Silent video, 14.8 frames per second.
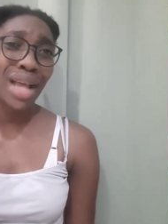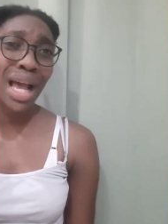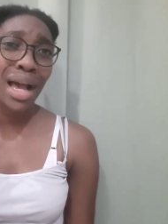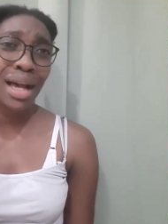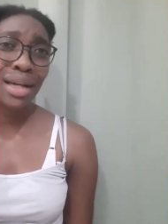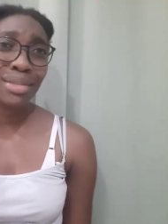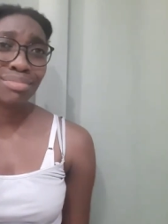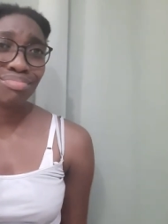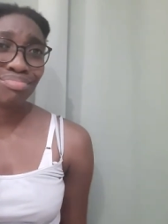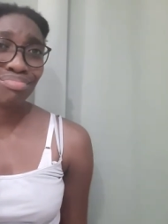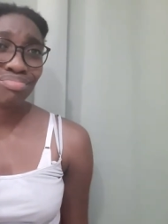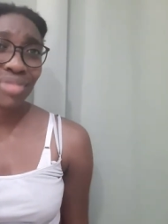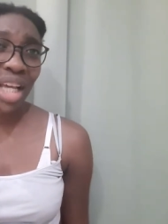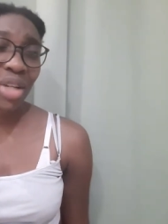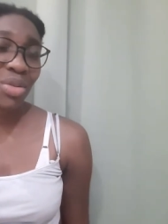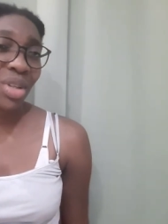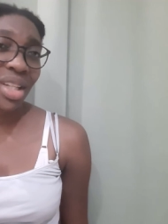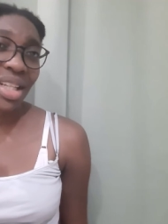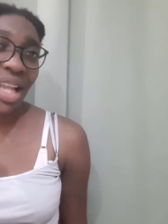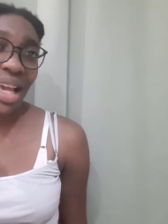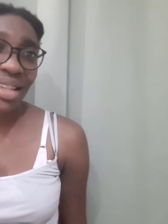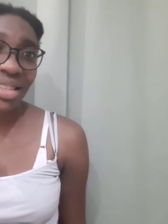Um, I know
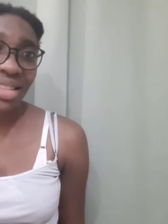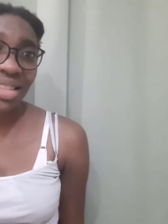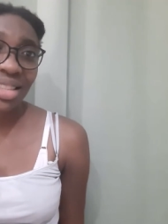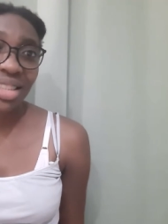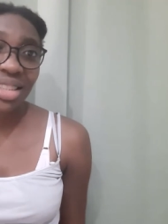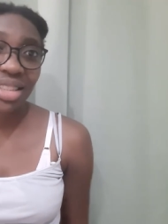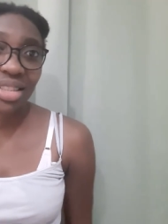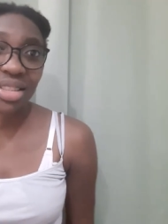I like to see.